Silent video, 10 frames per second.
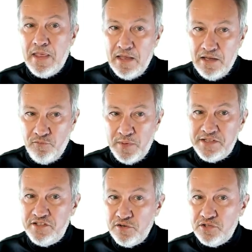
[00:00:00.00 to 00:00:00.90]
If we
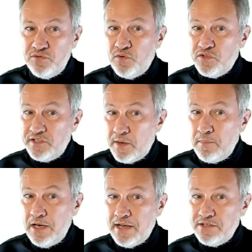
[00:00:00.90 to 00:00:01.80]
search for
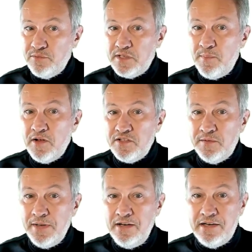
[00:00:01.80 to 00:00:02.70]
subclass
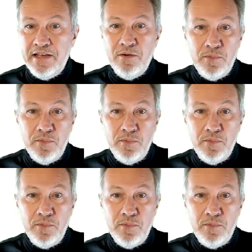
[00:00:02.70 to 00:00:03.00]
responsibility, we